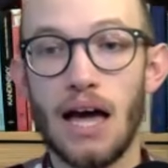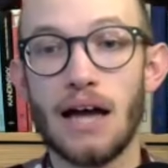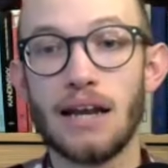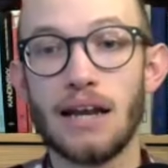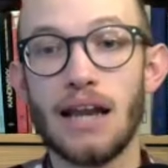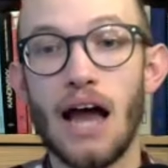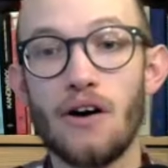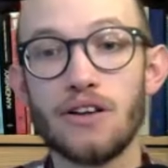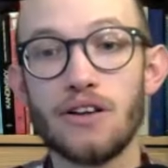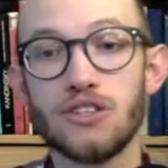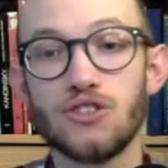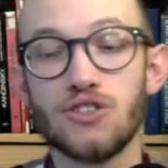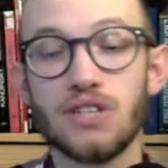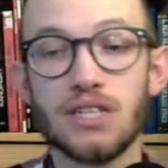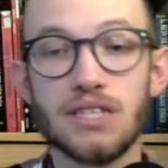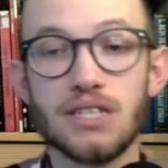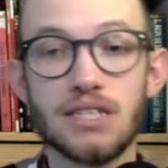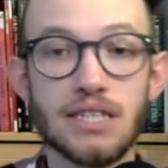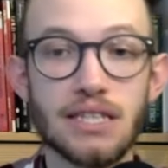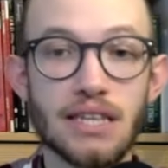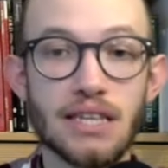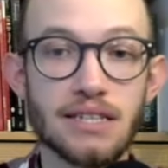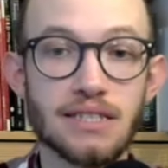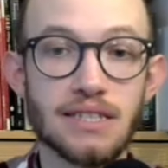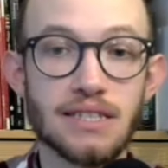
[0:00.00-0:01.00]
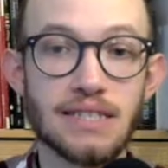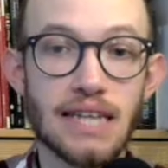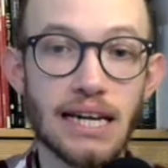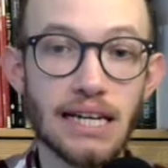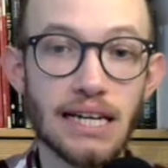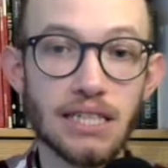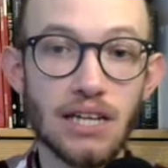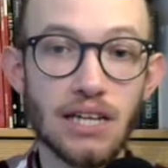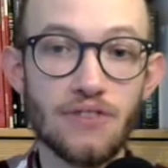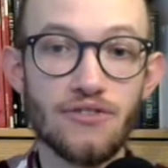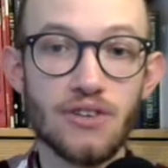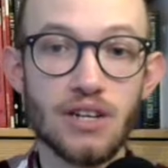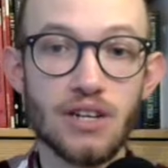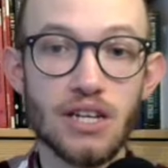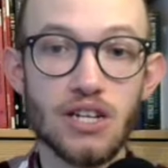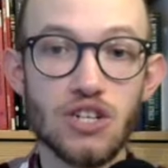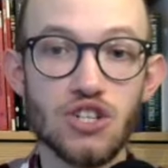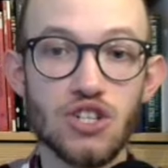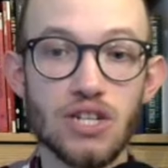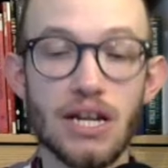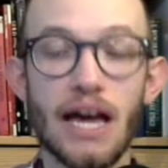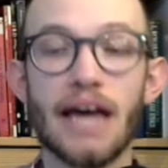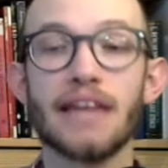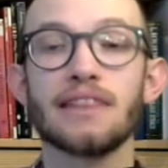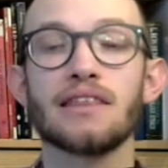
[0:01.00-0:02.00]
Now, as you can see, there's a second
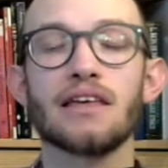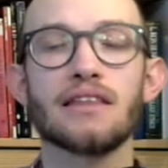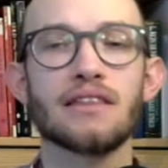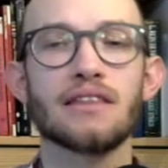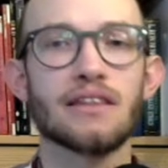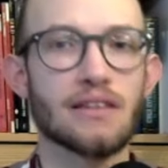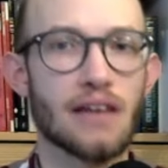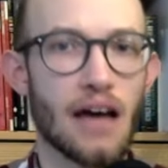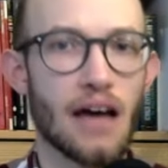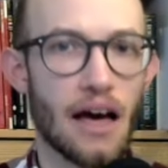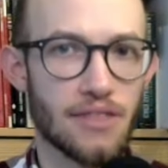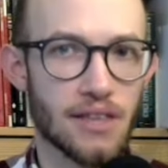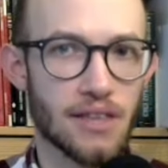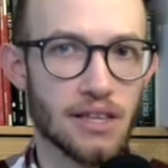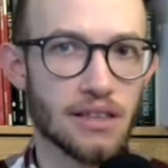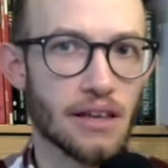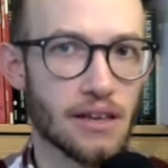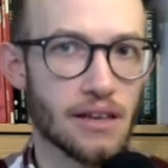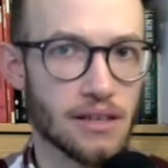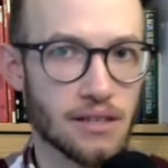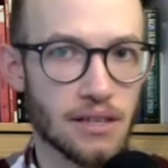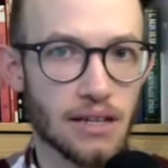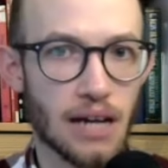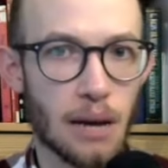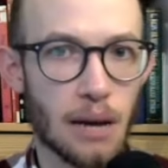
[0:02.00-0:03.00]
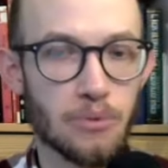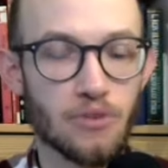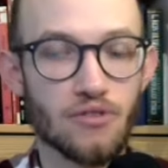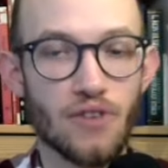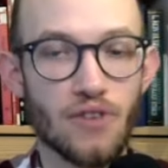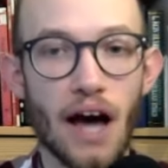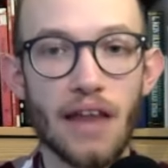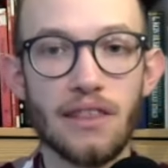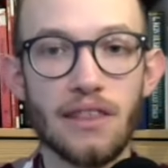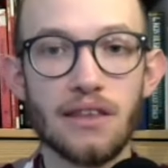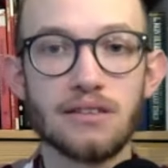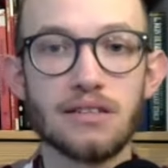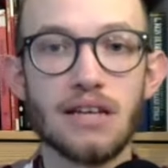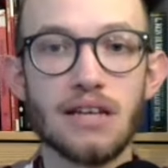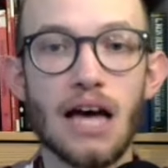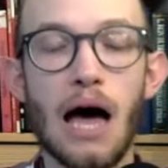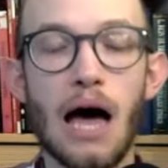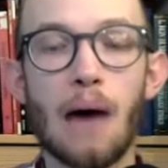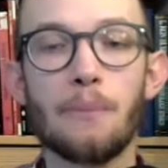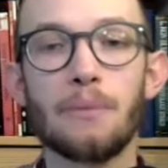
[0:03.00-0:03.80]
definition, and then I think there's a couple of others,